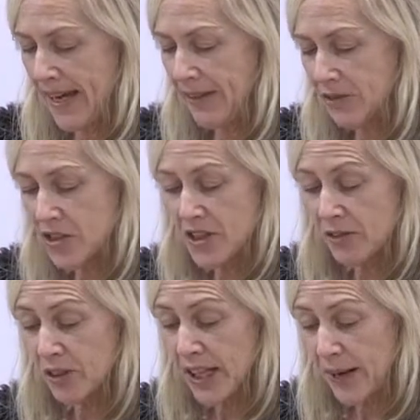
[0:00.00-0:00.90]
After
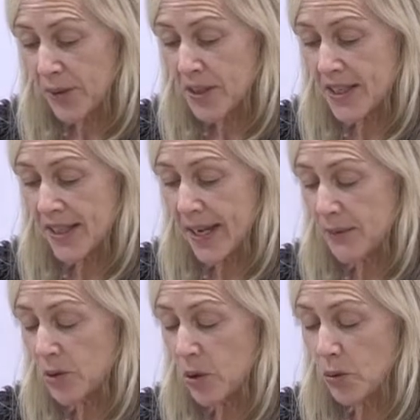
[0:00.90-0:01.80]
several hours, they
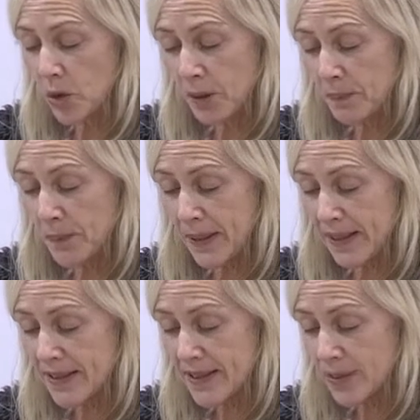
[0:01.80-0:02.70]
came to a wooded
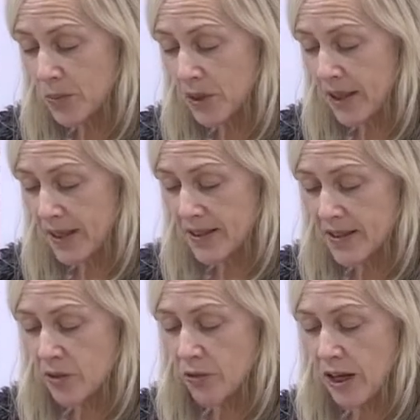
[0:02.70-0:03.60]
place with
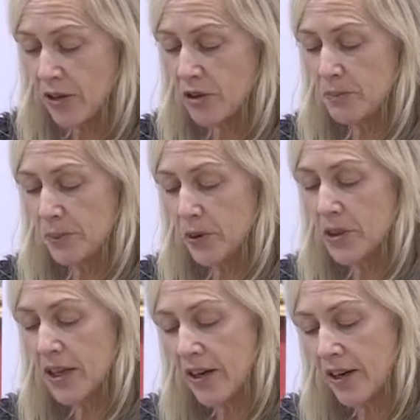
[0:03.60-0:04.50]
huts and round
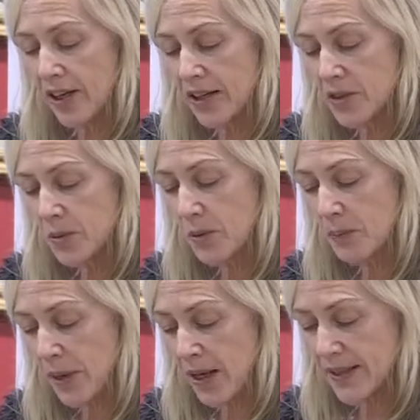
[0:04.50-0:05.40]
burnt areas
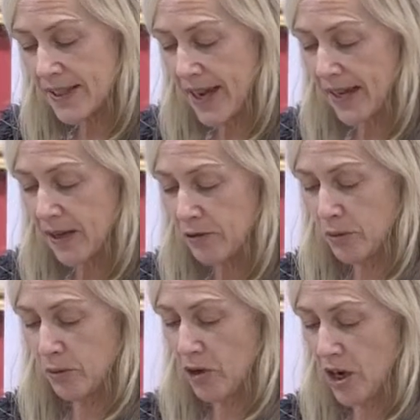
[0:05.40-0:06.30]
with pots hanging
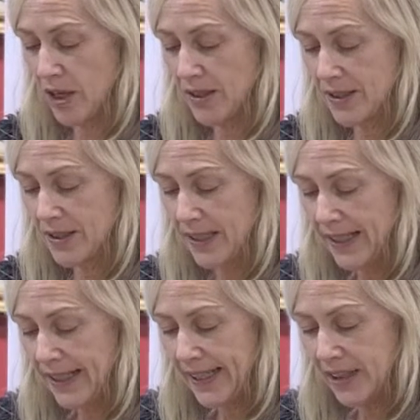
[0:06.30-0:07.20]
from rods.
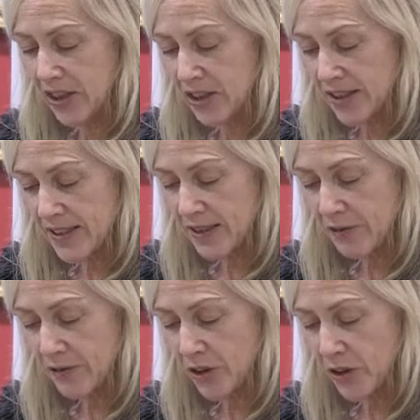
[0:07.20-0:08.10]
It looked as if
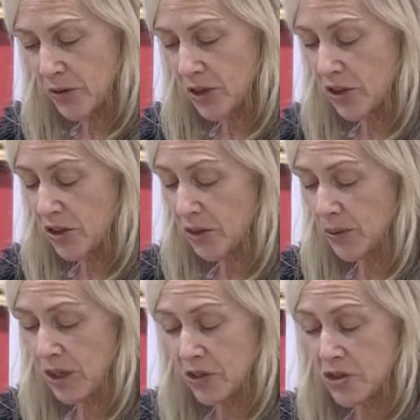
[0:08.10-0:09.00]
farther along there
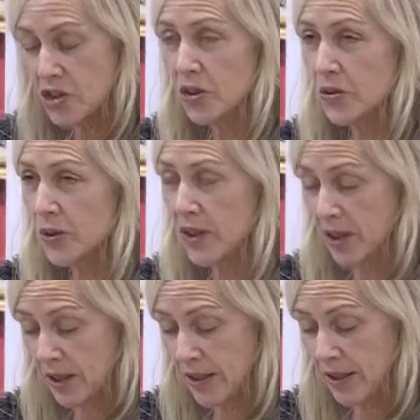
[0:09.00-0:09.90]
were other children
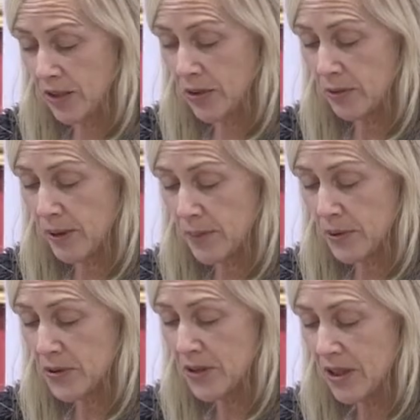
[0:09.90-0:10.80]
and other
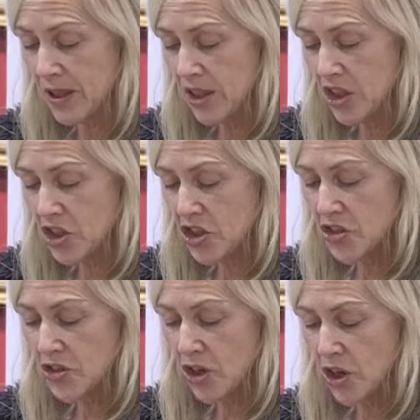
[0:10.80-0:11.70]
rebels. She
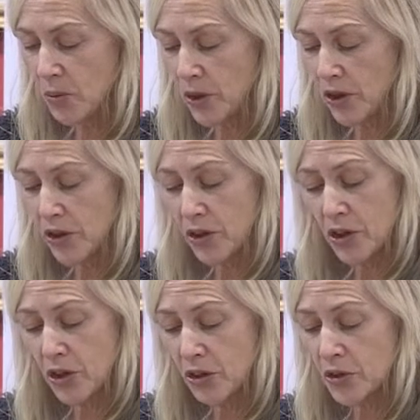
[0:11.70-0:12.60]
saw where her
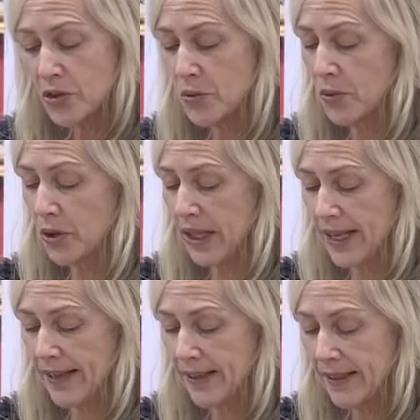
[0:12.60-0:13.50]
girls were
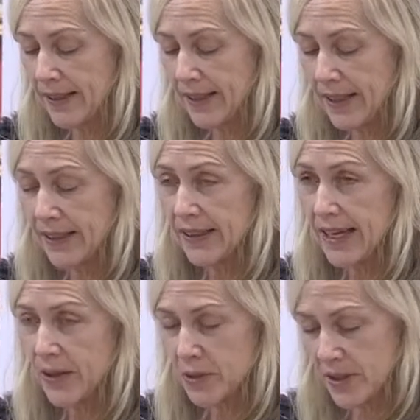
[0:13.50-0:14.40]
led and
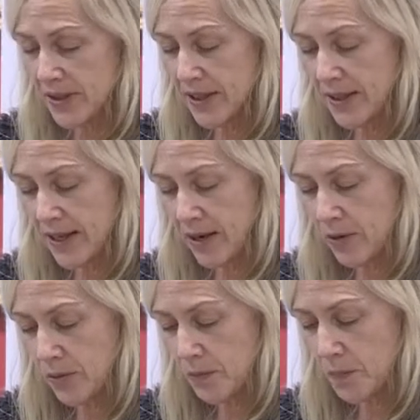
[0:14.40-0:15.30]
allowed to sit
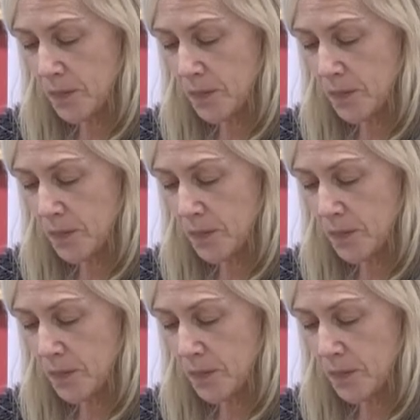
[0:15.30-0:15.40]
down.